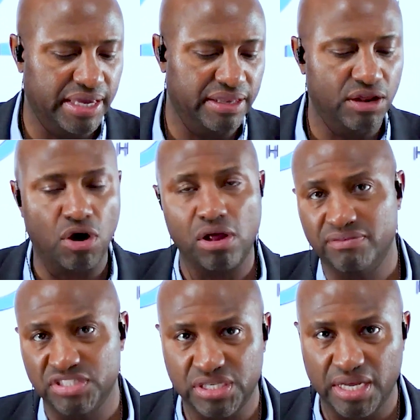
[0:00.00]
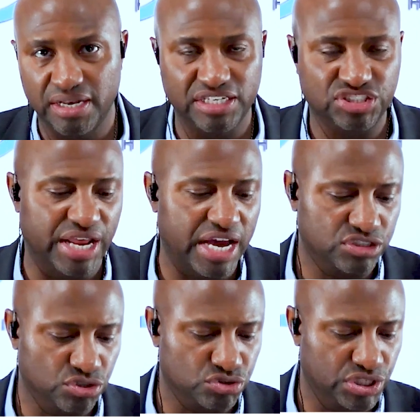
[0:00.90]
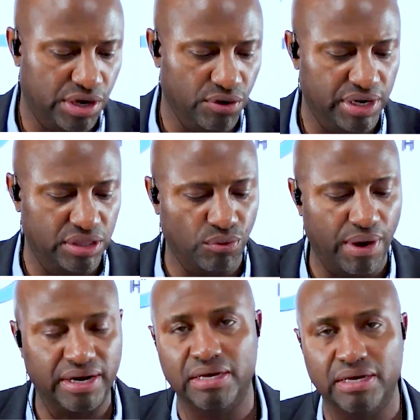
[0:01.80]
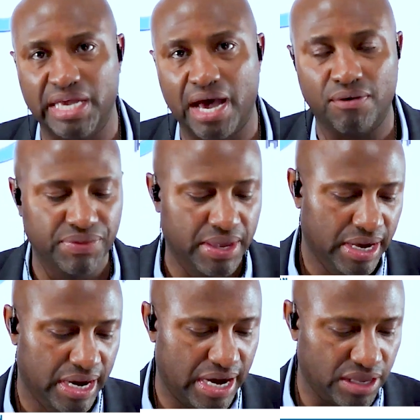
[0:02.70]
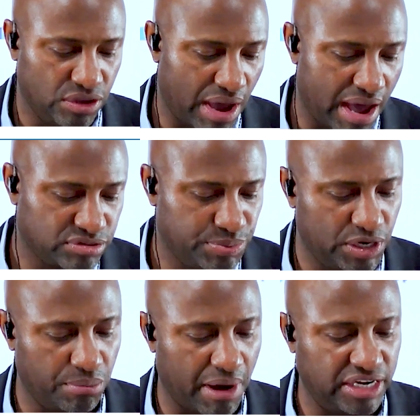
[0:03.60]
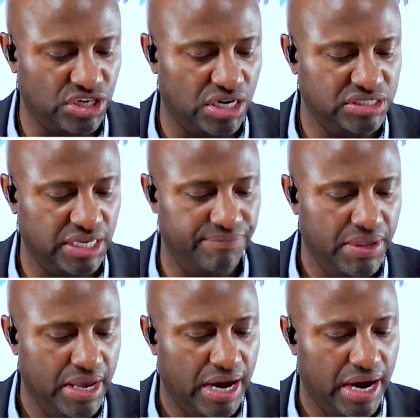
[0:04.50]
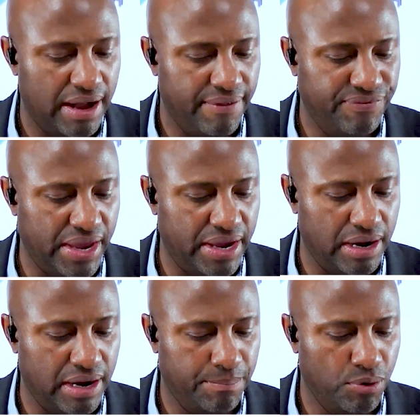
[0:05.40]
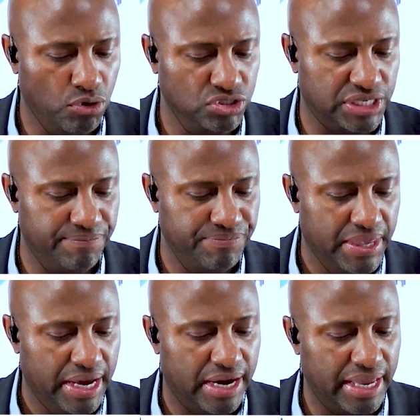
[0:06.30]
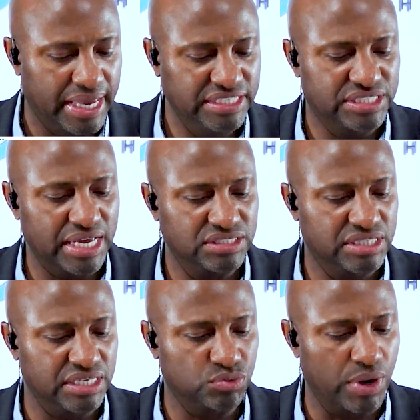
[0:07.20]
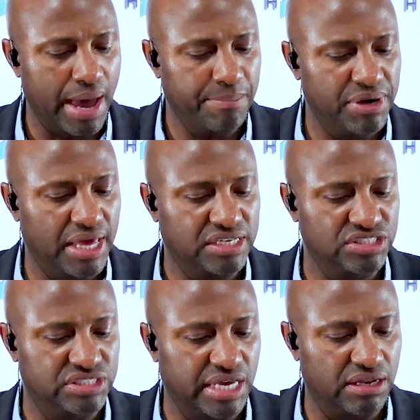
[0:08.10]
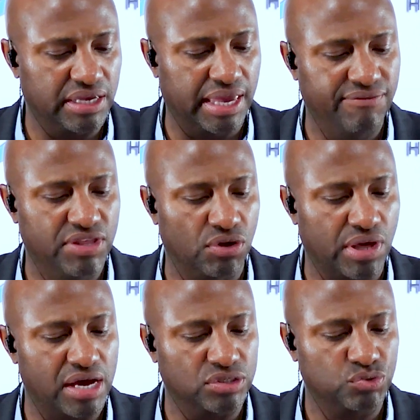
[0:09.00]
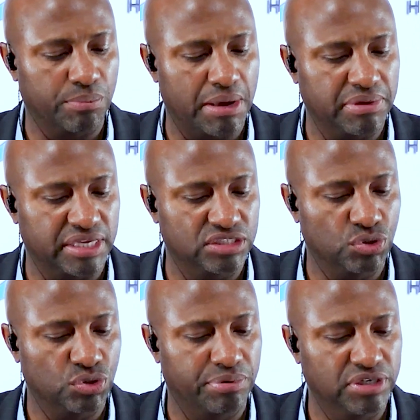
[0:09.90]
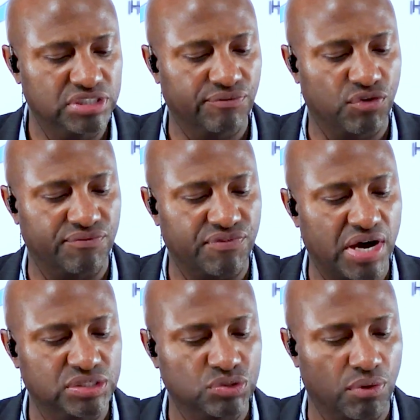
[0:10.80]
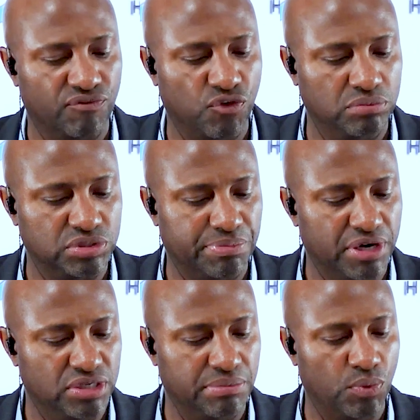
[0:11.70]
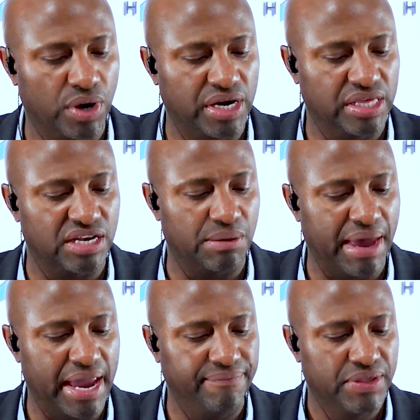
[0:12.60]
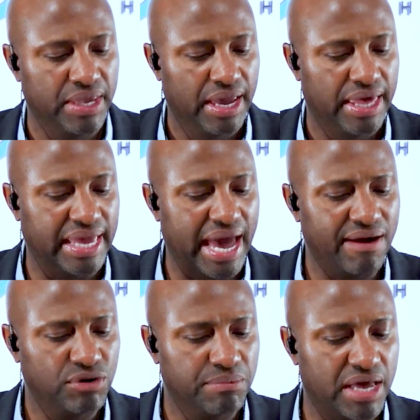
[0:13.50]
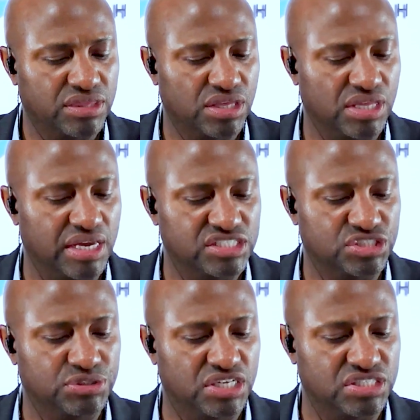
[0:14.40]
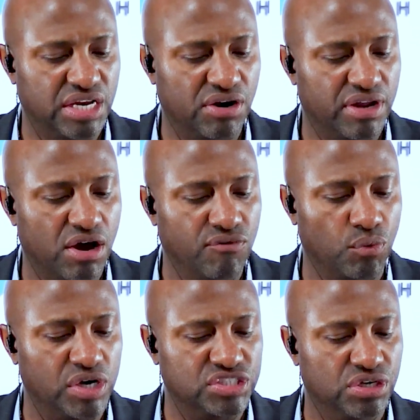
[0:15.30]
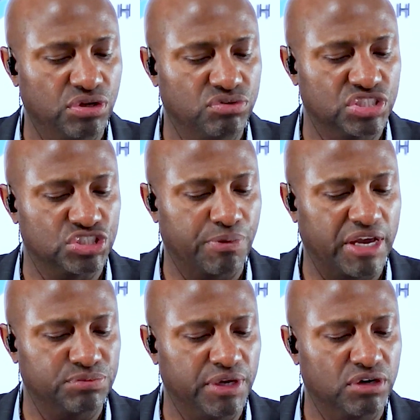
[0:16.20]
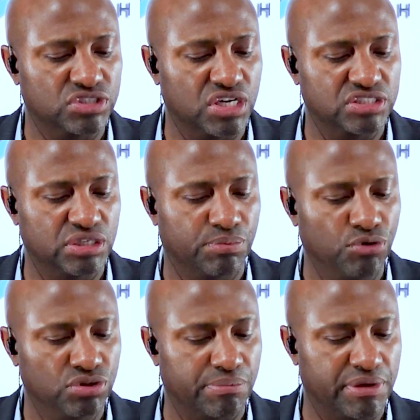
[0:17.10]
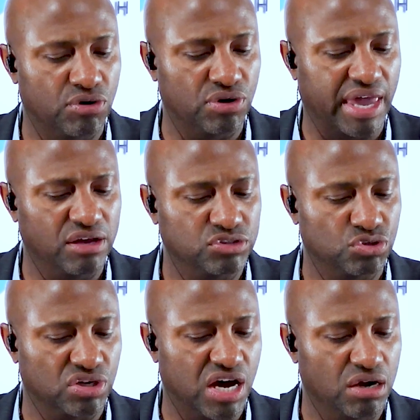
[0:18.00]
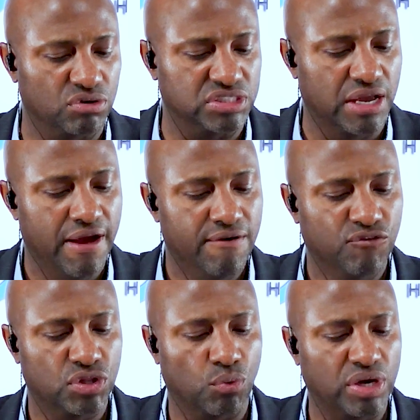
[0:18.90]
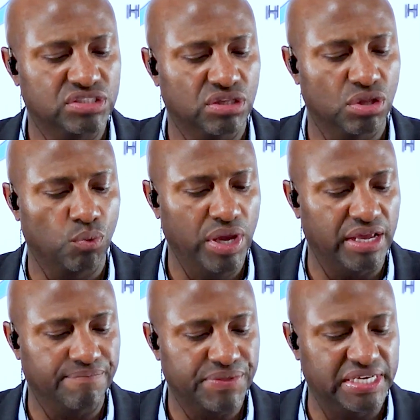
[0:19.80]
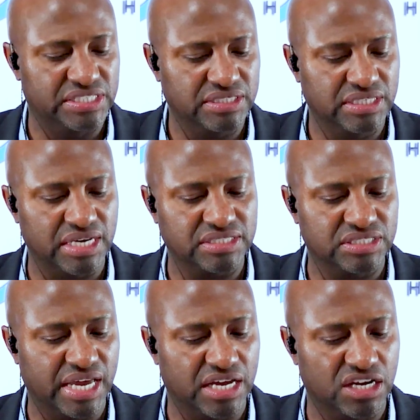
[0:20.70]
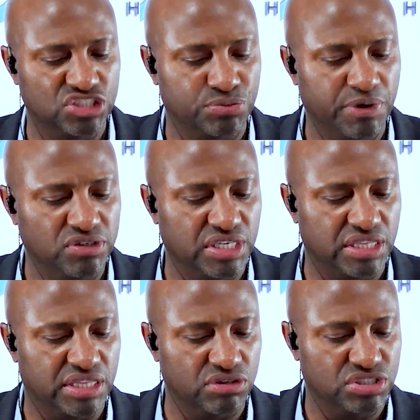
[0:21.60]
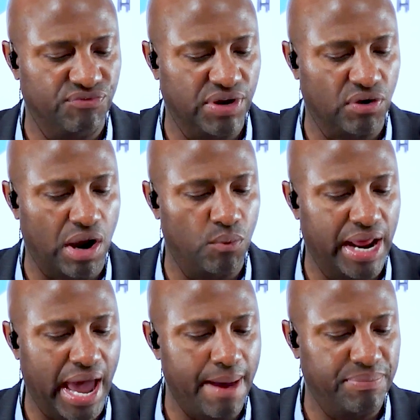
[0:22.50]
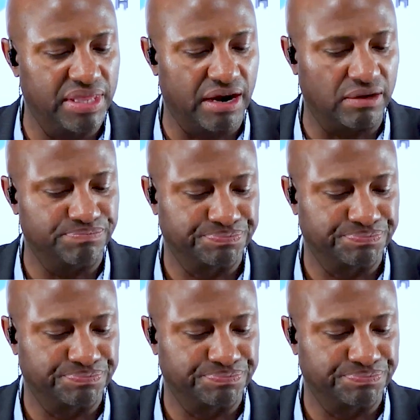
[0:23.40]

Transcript: And then all of a sudden, this national security threat comes out. You have Speaker Mike Johnson pulls it. He says this: what happened next is telling, even though the House Republicans who were pushing for the FISA reforms appeared to be winning the debate. In the aftermath of the hysteria over Russian nukes in space, Speaker Johnson pulled the bill and counseled Congress for the rest of the week. He says it doesn't take a conspiracy theorist to figure out what happened there.